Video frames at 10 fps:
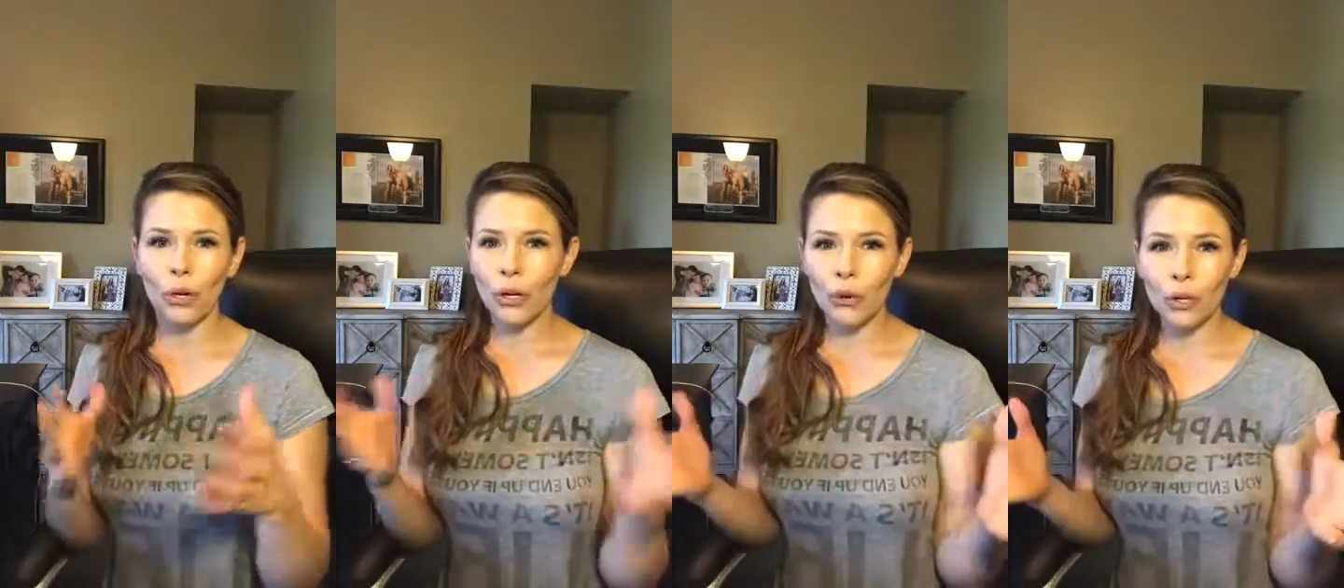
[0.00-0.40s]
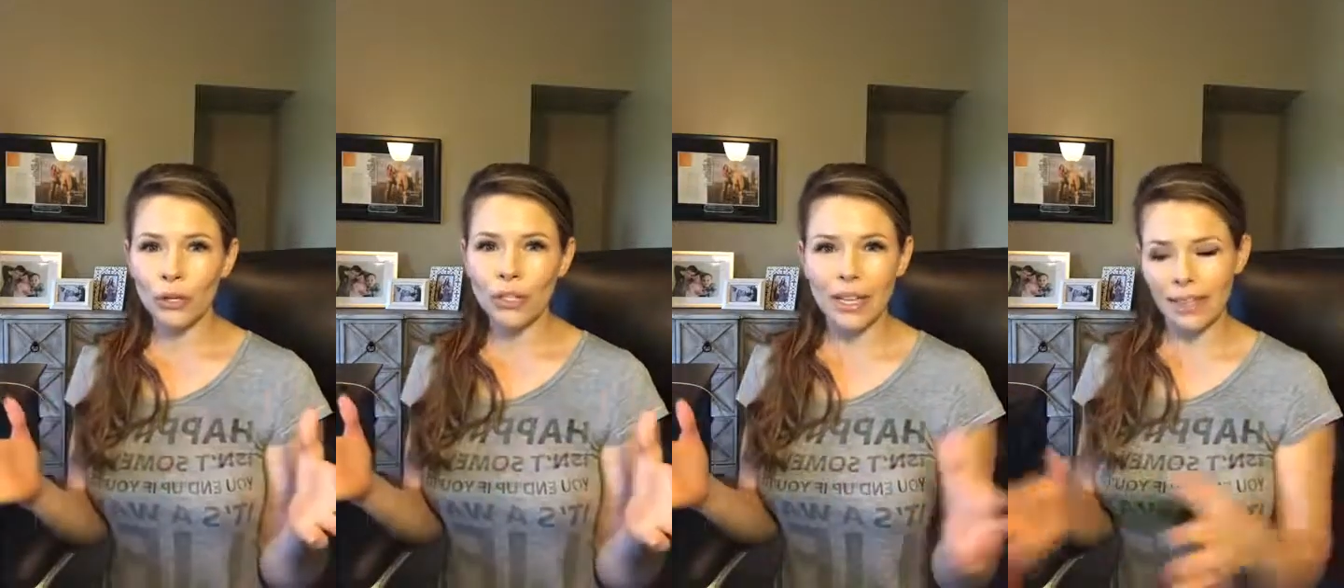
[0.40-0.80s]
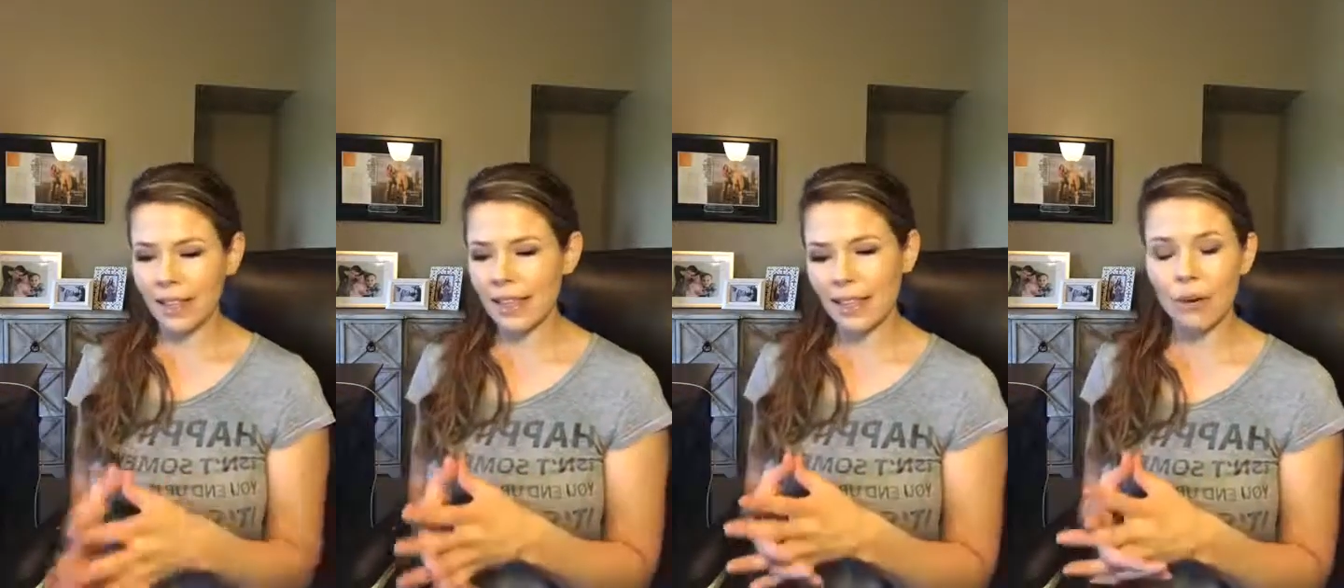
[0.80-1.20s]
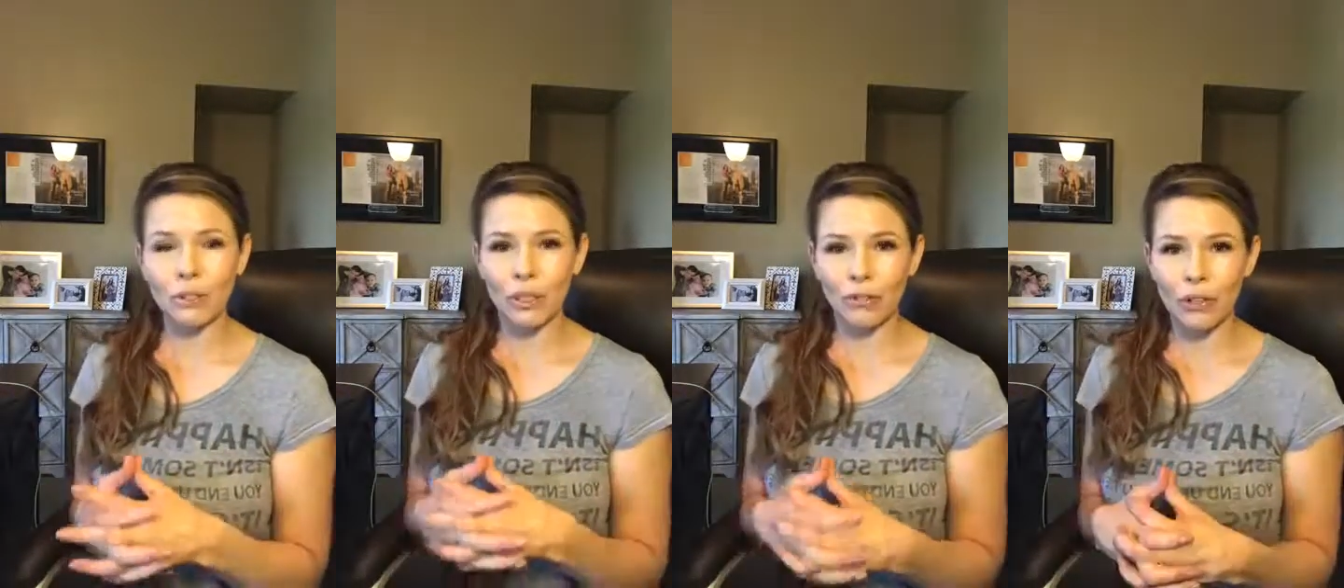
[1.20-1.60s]
yogurts and think that was
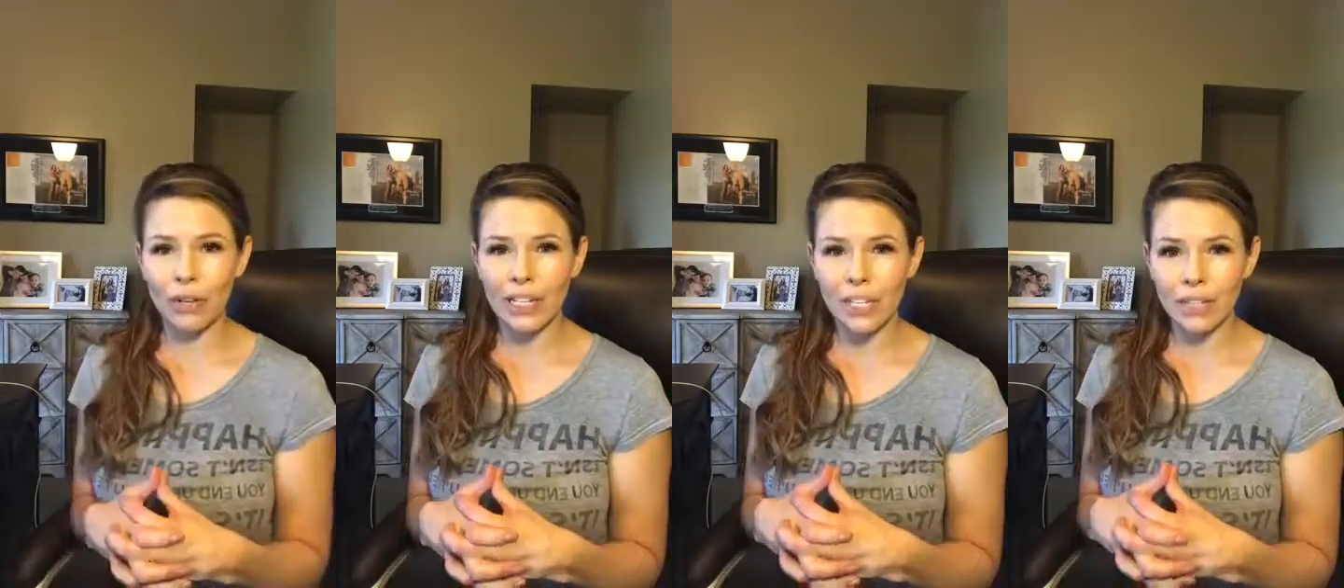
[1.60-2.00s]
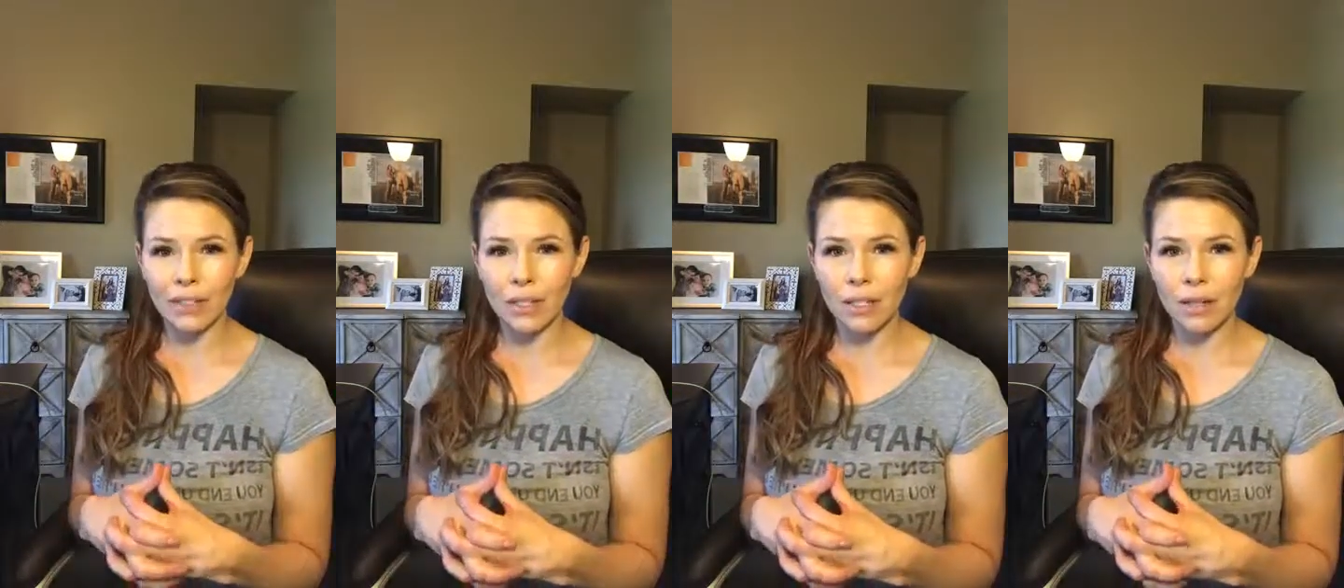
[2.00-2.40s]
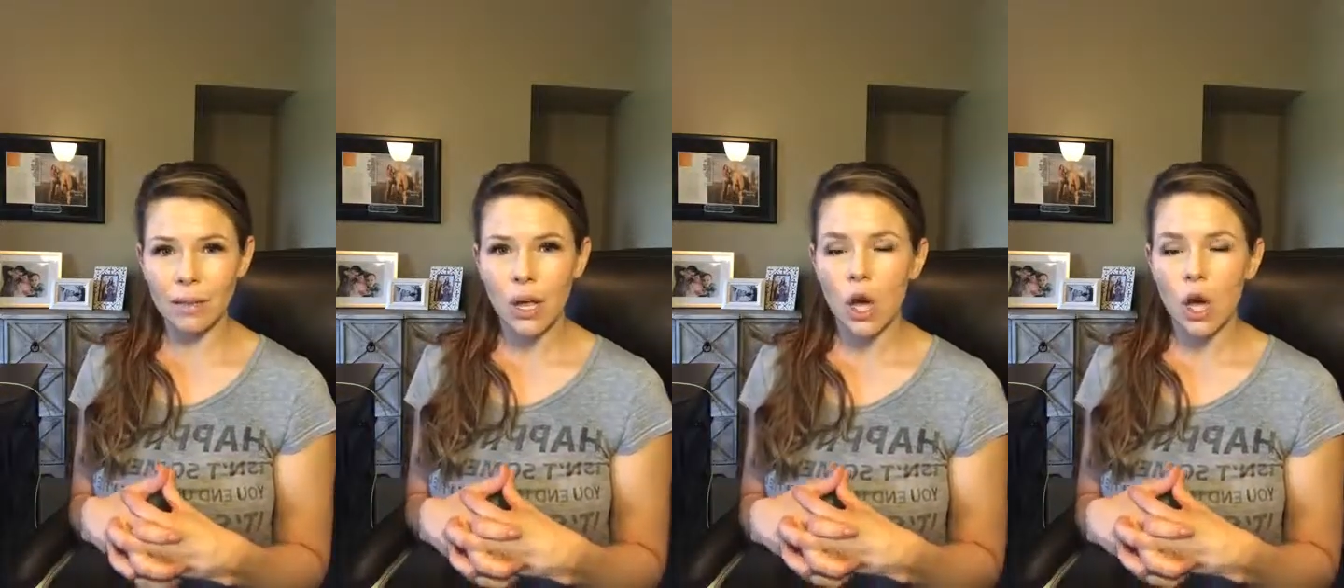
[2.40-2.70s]
good for the digestive system.